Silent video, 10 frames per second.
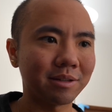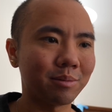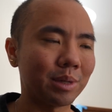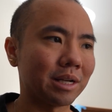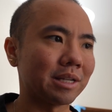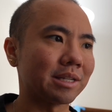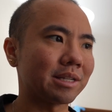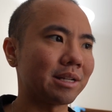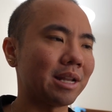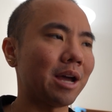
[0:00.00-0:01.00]
because
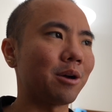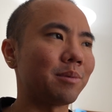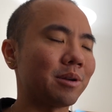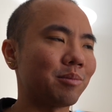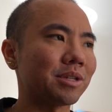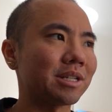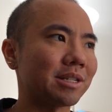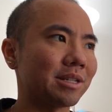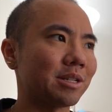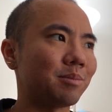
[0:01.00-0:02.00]
now I'm in a
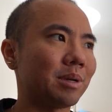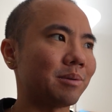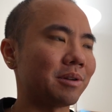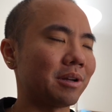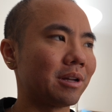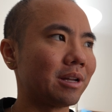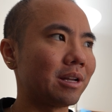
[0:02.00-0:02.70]
position to be able to